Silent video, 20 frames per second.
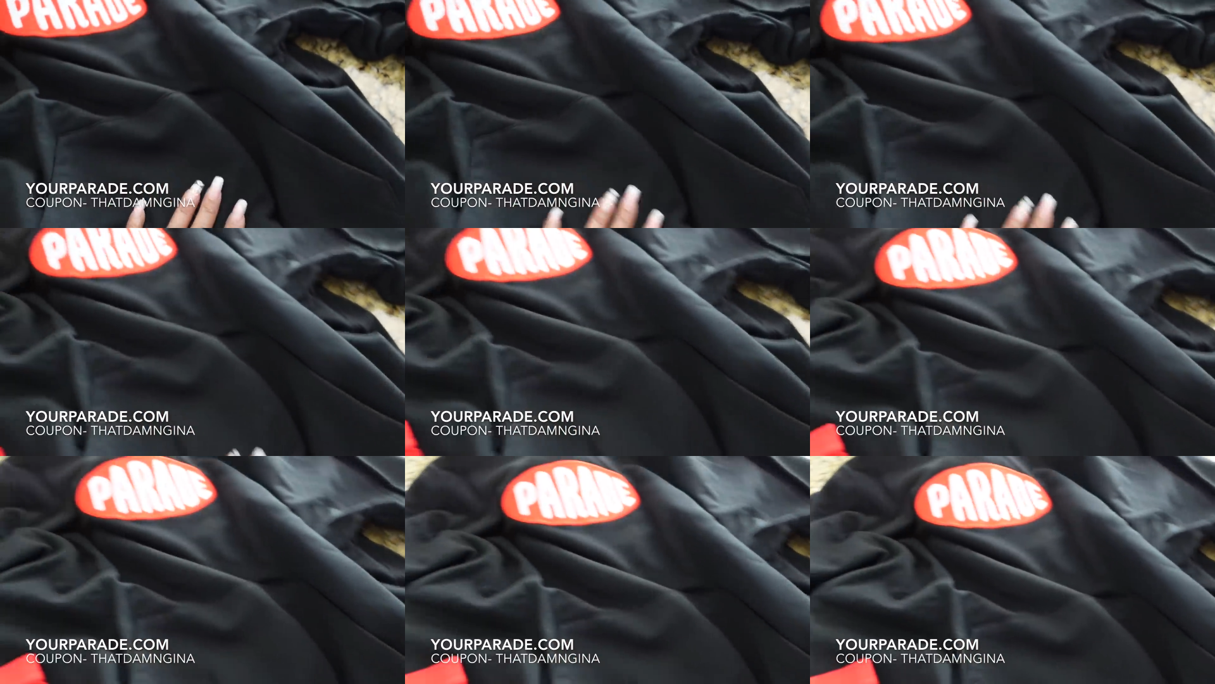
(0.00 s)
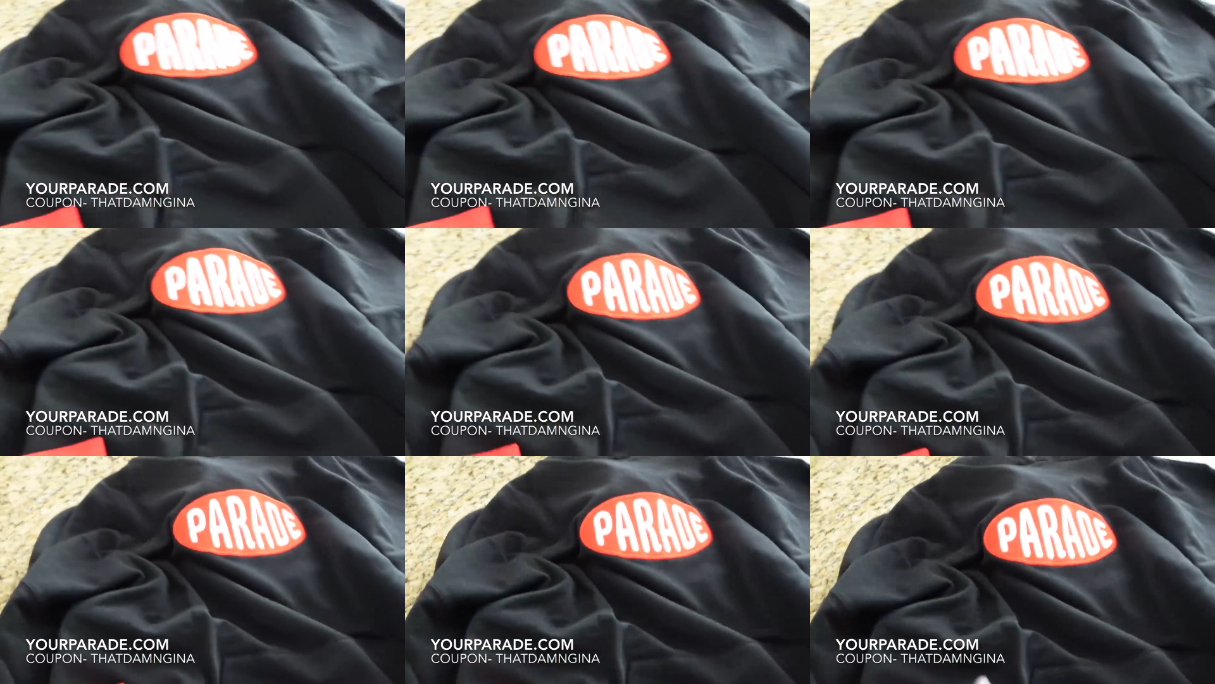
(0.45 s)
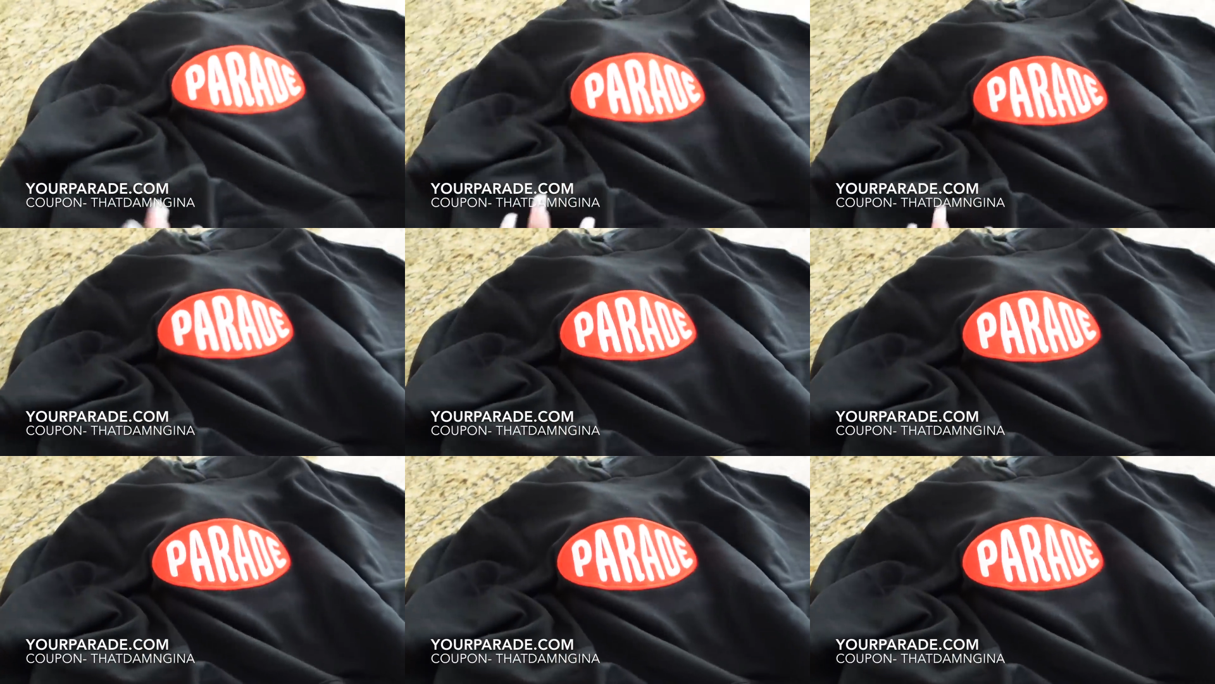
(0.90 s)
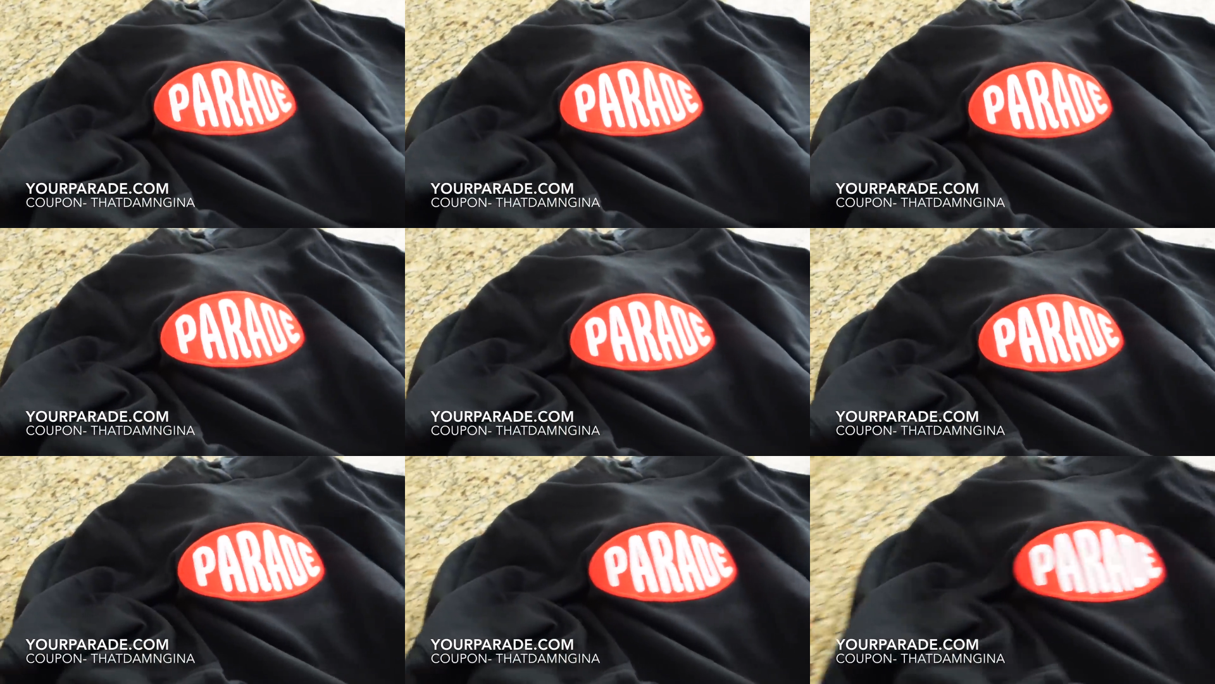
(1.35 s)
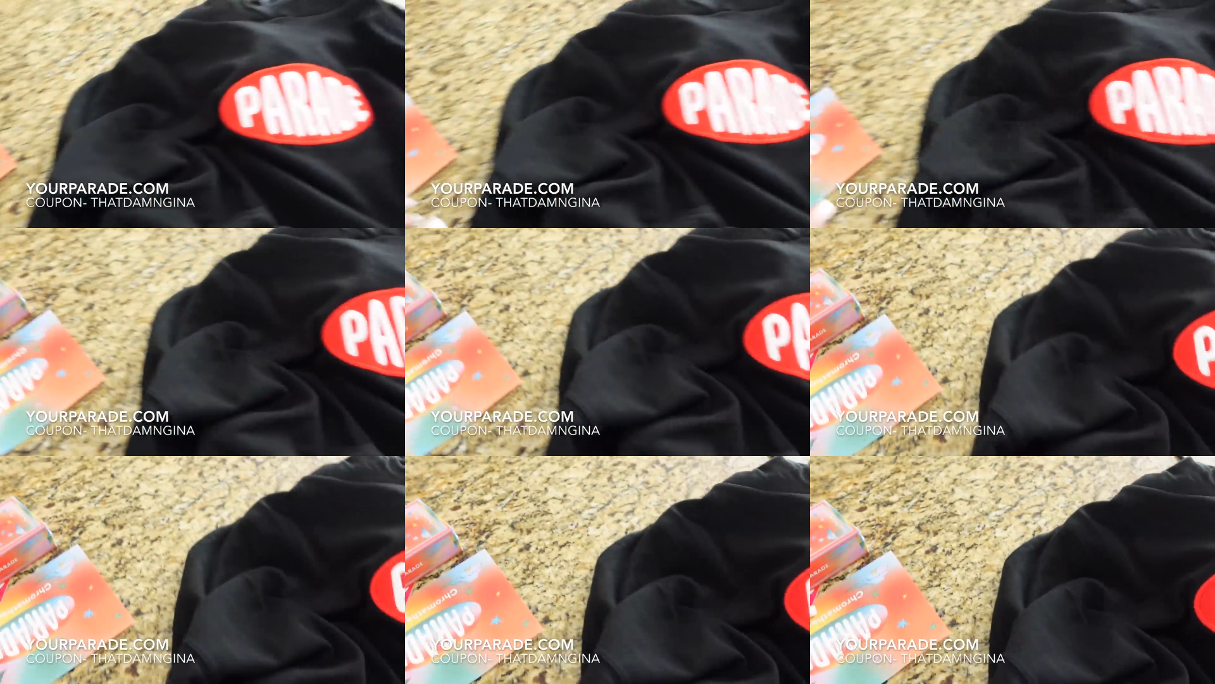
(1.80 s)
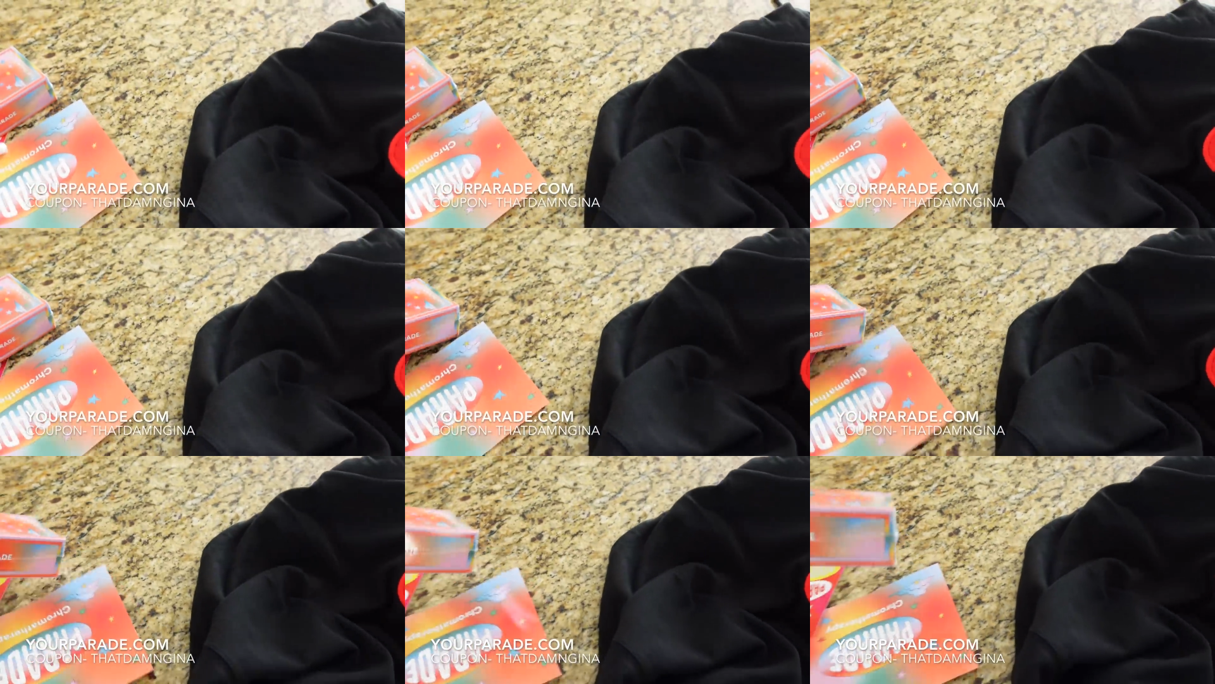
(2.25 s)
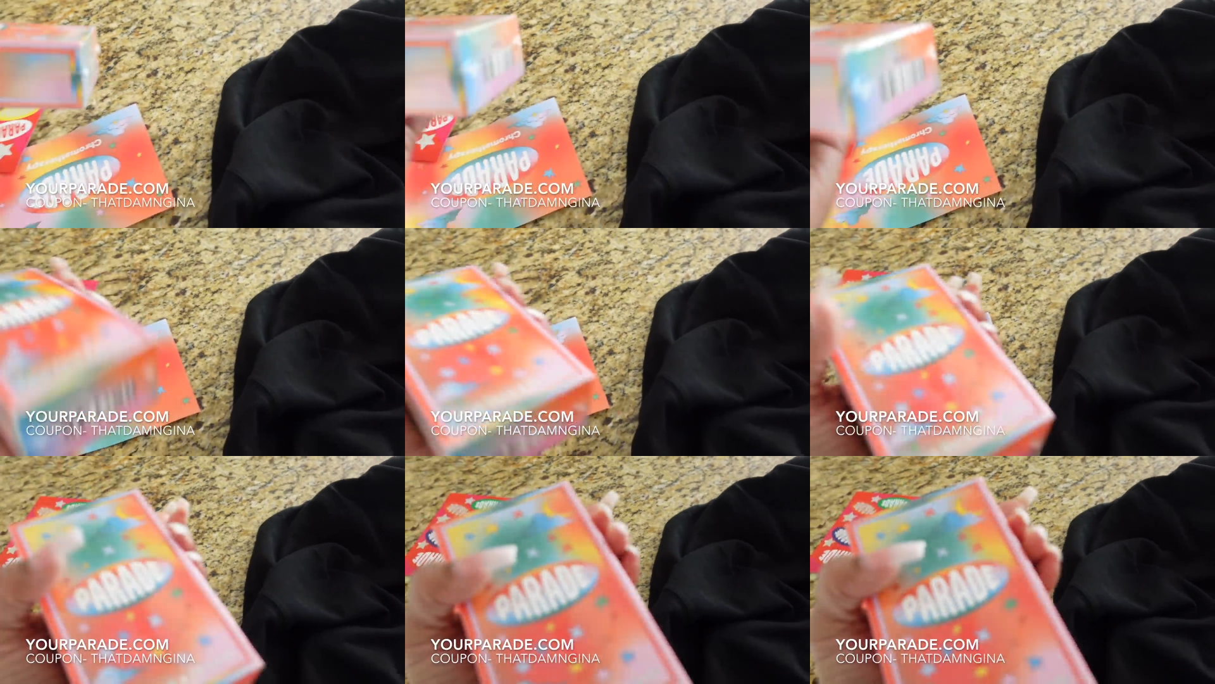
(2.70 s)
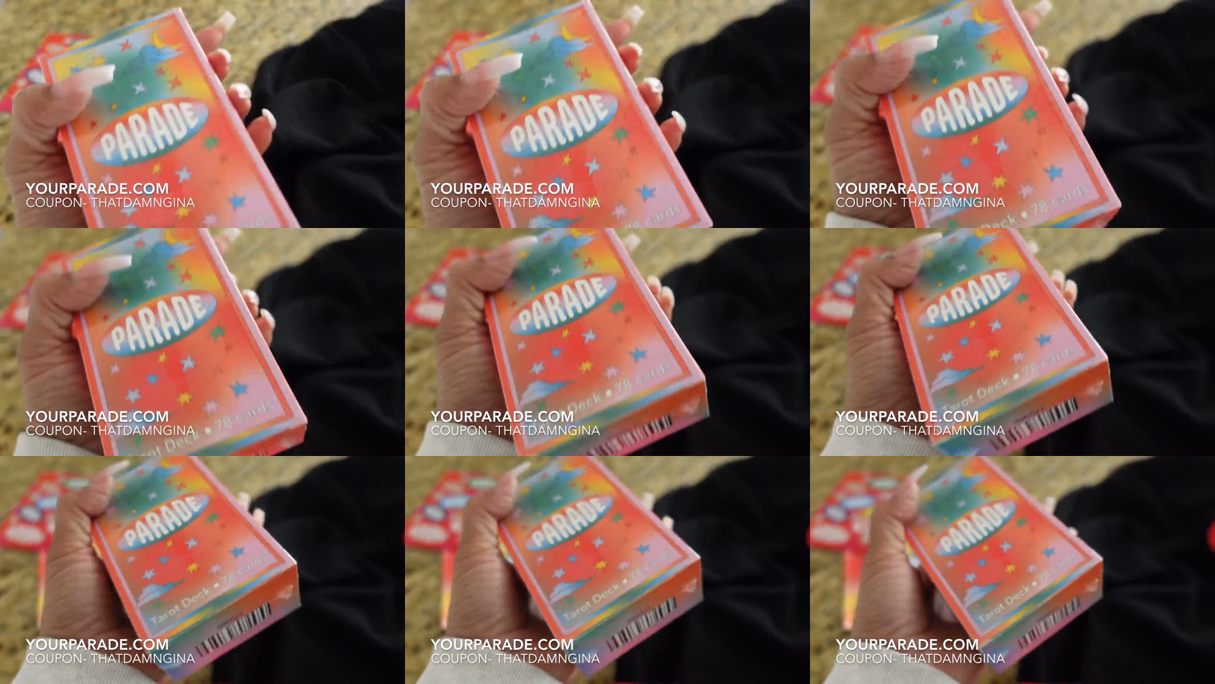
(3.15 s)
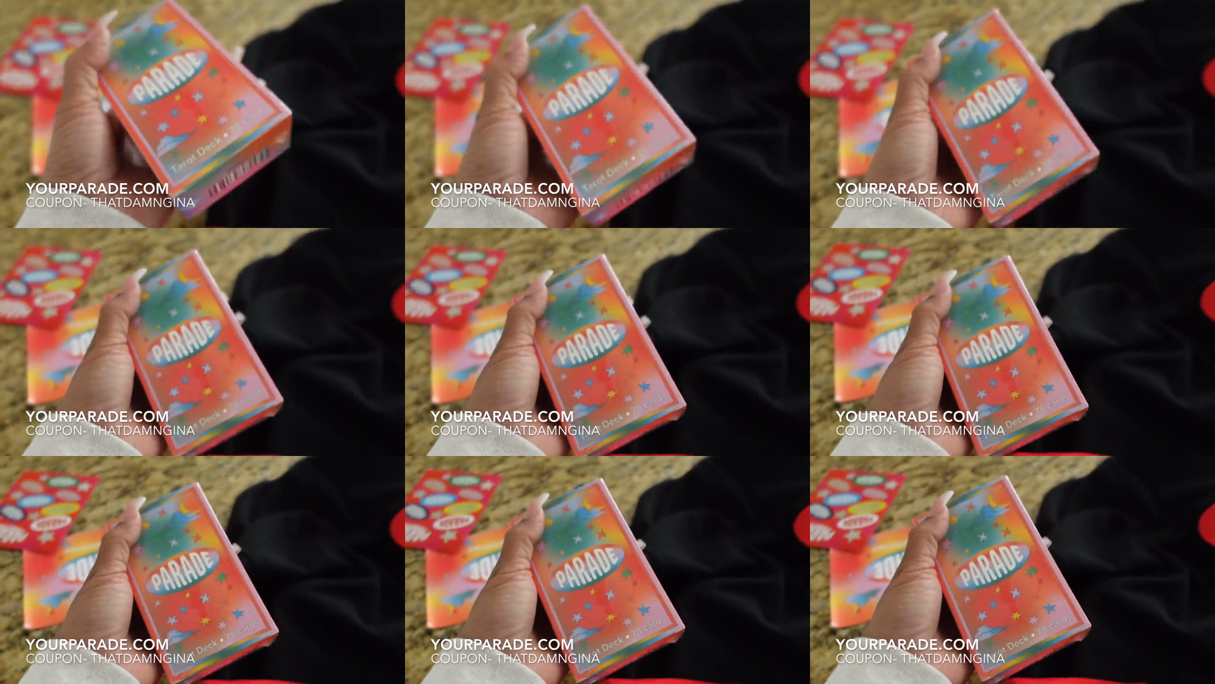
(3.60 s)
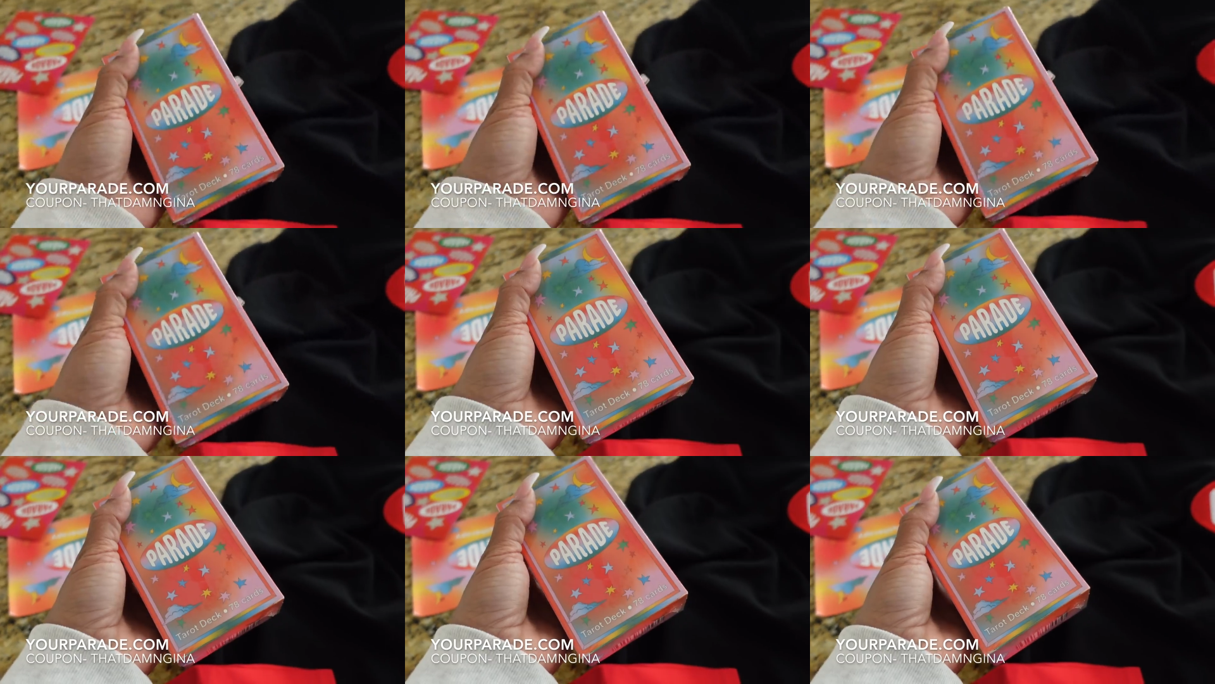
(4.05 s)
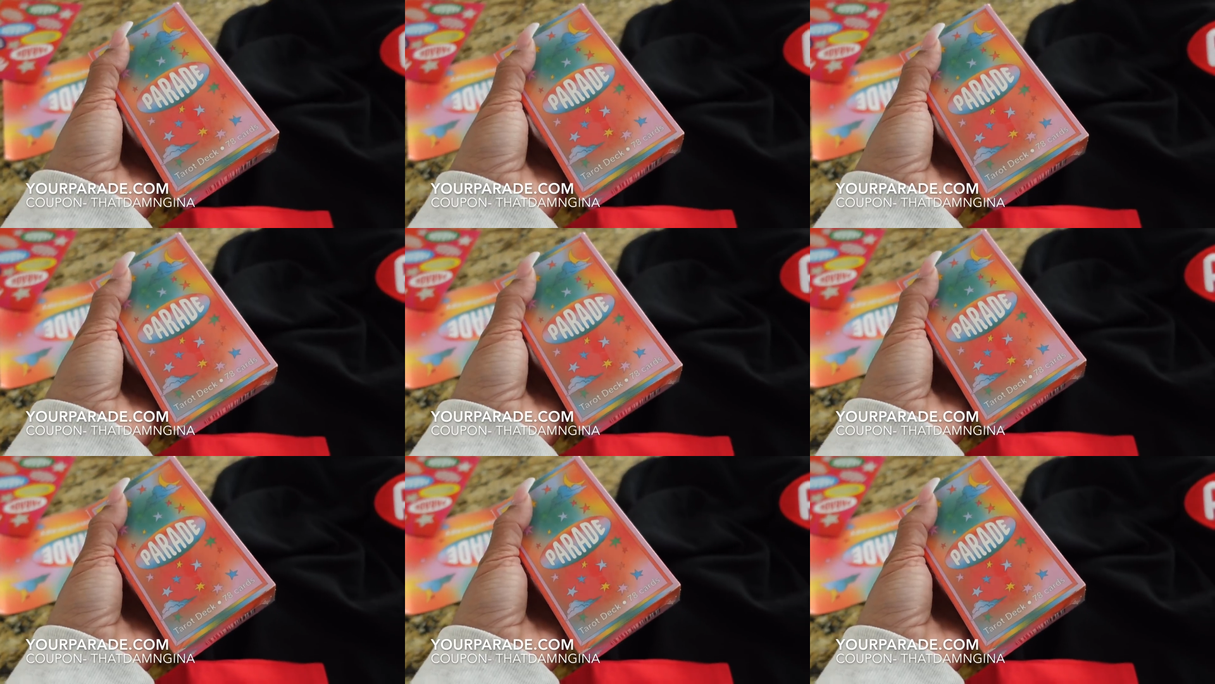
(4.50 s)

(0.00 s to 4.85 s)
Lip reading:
Nobody's mouth can be seen.